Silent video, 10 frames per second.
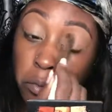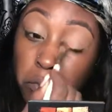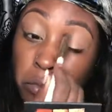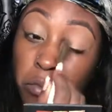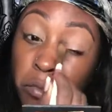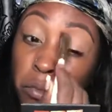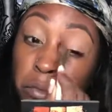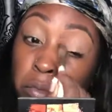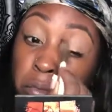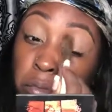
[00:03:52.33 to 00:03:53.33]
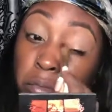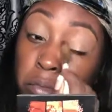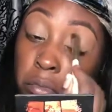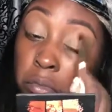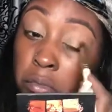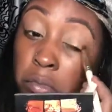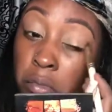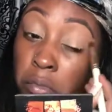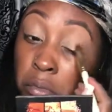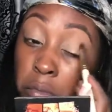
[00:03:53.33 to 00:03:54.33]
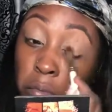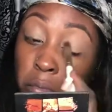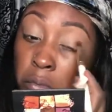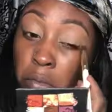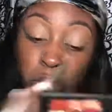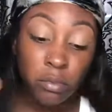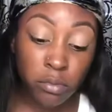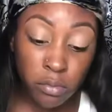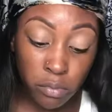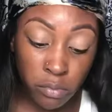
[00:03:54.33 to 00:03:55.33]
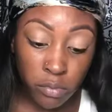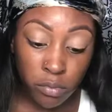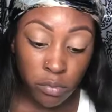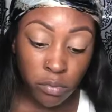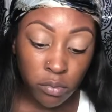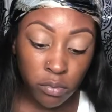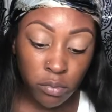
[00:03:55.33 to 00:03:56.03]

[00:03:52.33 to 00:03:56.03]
that cream stuff in place.